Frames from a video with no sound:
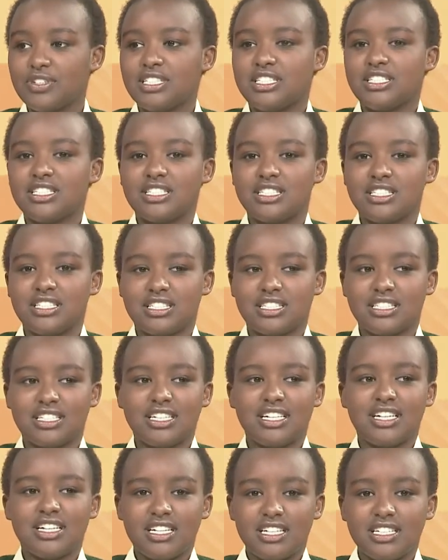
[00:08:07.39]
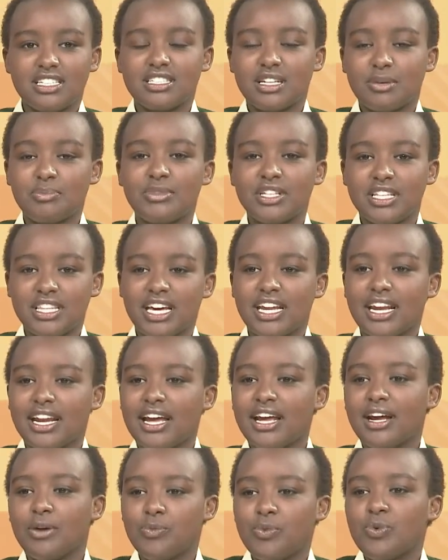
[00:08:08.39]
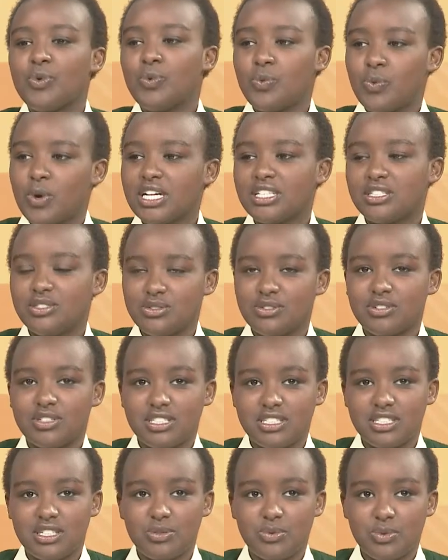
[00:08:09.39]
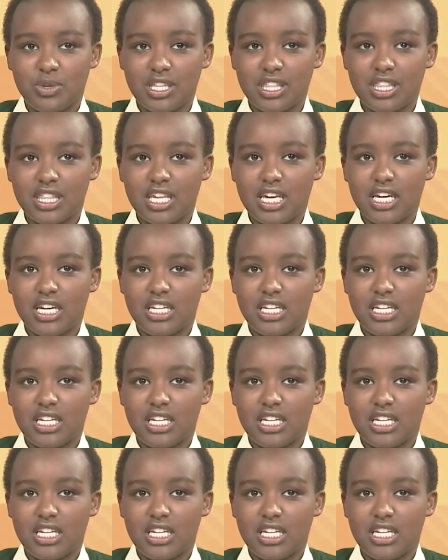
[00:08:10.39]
It is something that I would want to continue with.